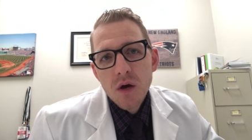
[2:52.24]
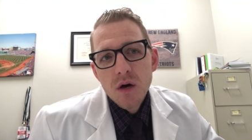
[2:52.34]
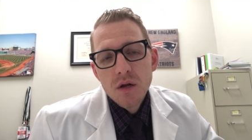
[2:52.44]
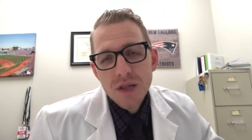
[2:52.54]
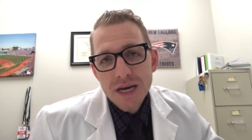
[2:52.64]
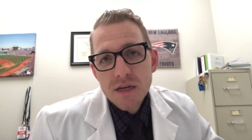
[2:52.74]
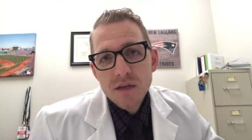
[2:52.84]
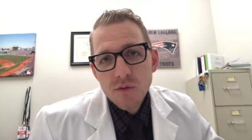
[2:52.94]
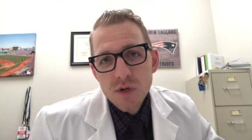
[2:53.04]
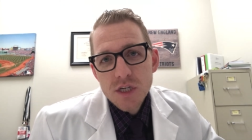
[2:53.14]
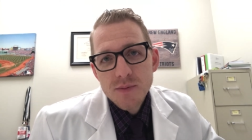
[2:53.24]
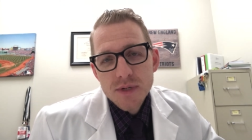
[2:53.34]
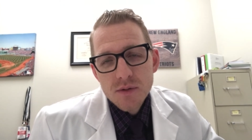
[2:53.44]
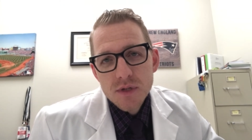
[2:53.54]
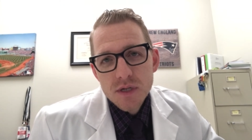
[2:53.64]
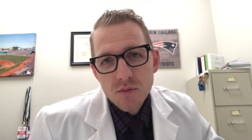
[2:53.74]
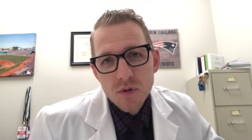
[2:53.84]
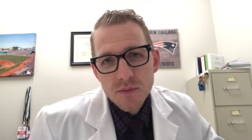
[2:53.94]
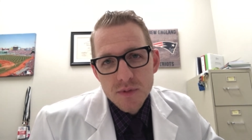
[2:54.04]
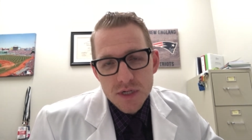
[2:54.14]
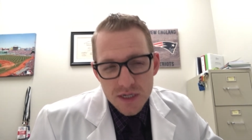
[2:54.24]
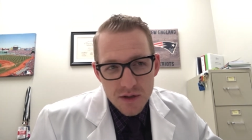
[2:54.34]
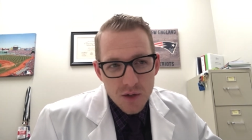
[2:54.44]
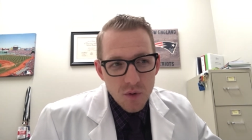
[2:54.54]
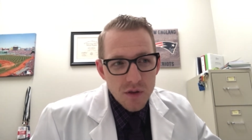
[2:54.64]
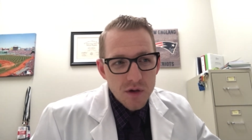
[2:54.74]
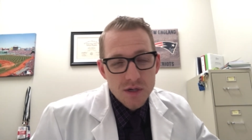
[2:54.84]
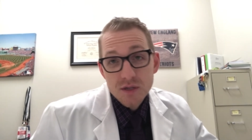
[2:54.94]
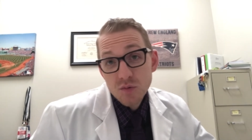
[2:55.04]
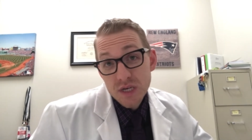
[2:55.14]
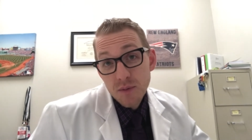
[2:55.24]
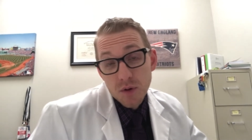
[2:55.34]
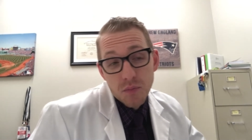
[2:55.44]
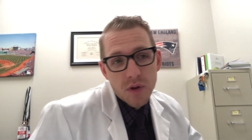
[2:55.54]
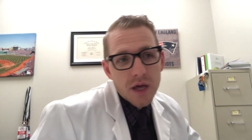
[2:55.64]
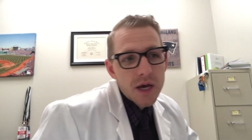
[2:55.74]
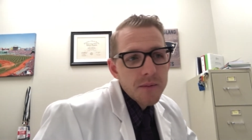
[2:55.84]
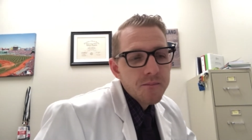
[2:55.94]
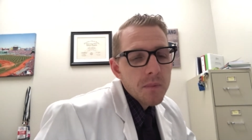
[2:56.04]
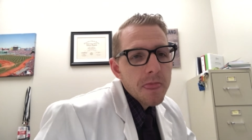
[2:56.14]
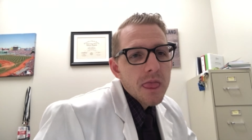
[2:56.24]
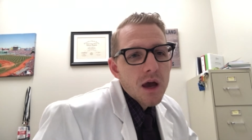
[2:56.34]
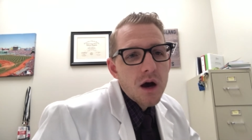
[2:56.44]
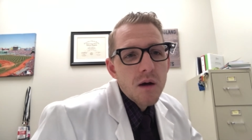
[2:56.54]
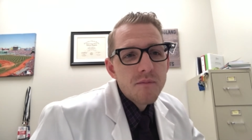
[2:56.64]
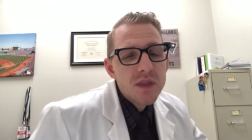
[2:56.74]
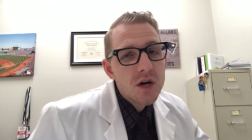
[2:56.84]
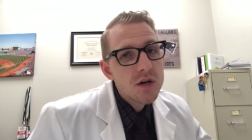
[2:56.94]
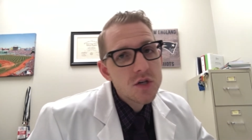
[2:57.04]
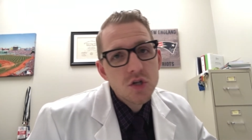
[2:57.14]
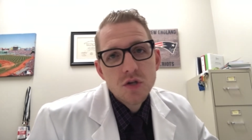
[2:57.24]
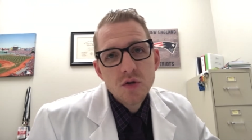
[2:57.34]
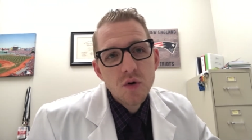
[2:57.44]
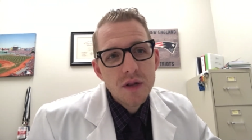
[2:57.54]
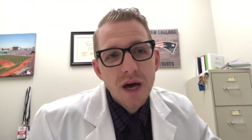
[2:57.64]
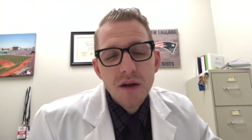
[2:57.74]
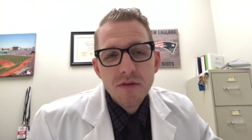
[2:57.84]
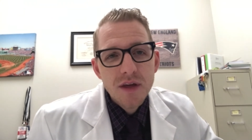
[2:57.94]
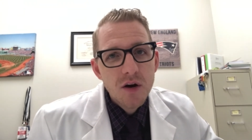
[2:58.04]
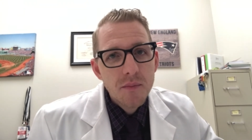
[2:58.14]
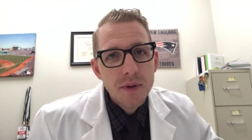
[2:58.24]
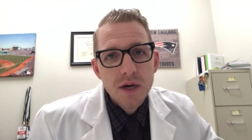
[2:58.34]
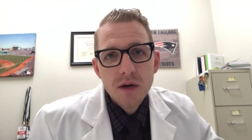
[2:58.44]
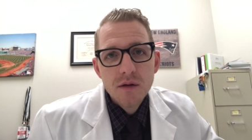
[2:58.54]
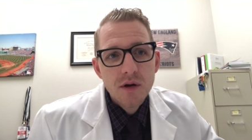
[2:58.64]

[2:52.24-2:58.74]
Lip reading: likely what he's been dealing with because he was able to play, they're going to just do a lot of therapy.